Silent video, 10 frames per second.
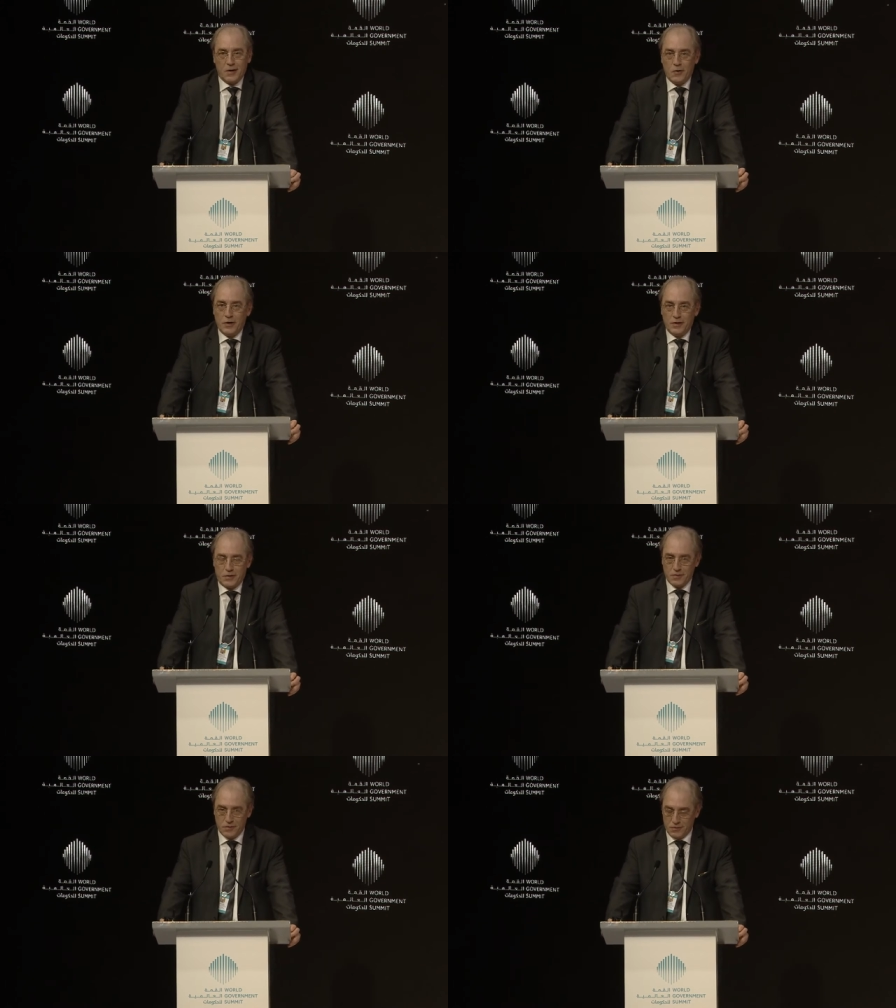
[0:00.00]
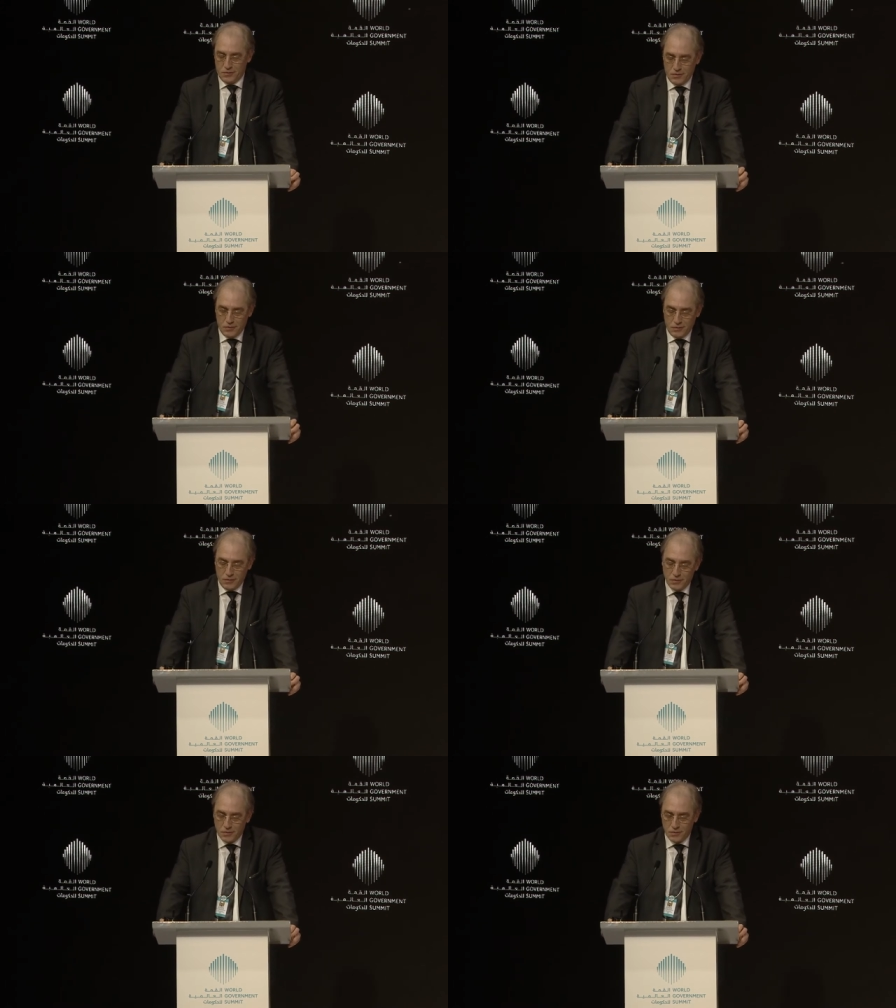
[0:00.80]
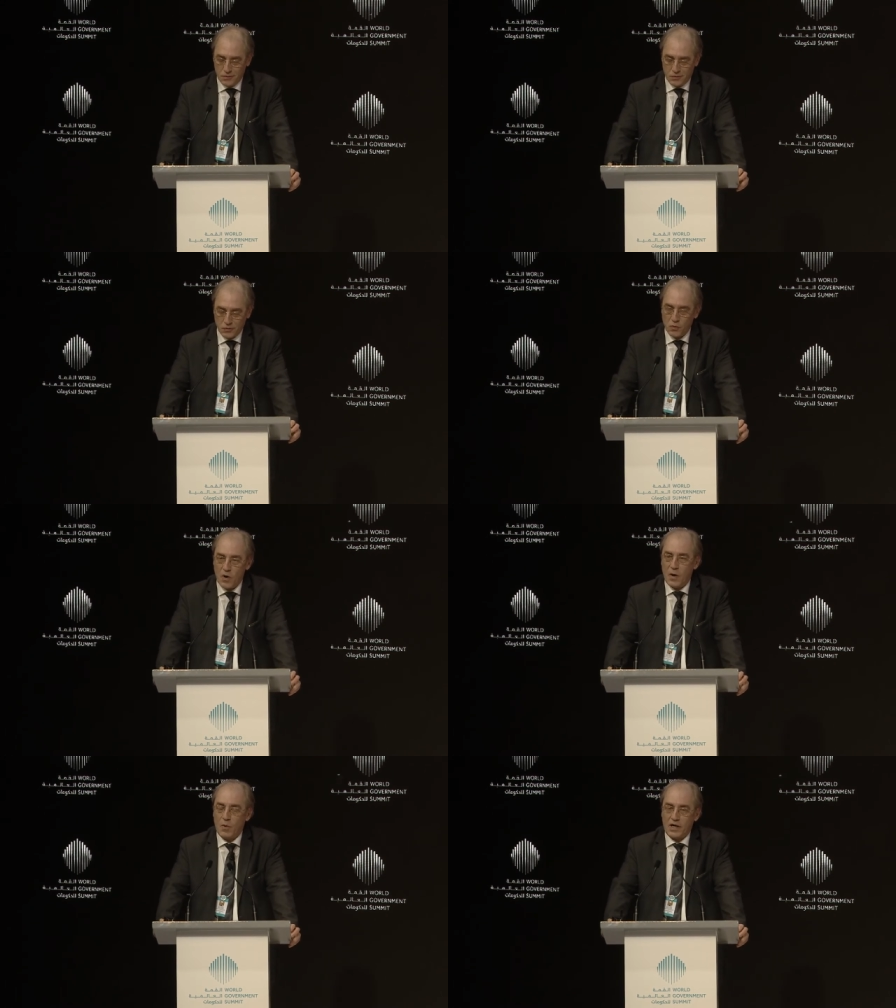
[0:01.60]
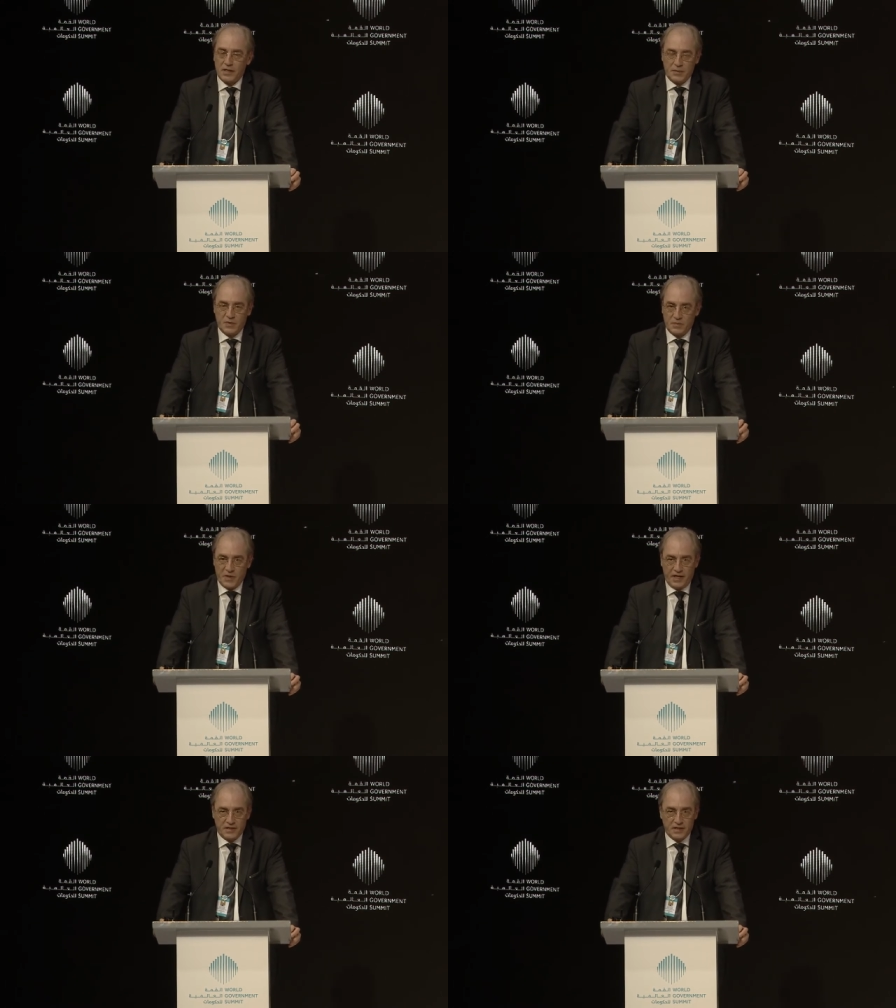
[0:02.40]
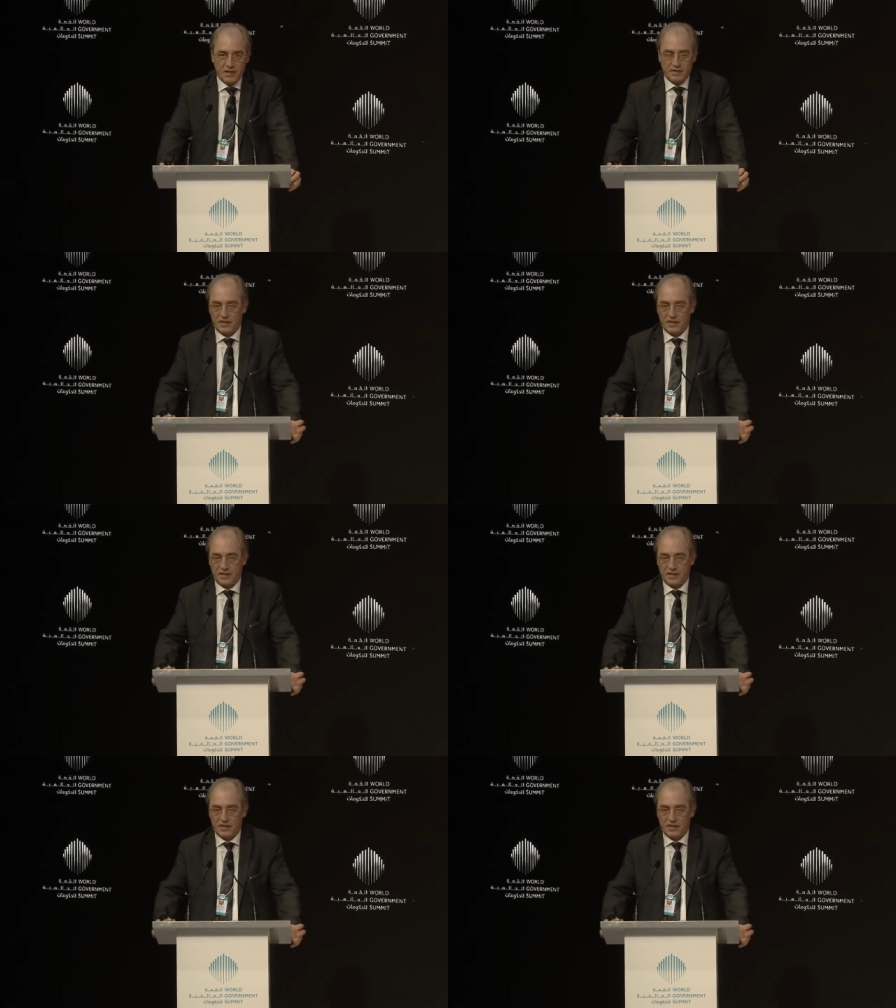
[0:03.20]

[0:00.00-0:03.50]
going to do our deep space.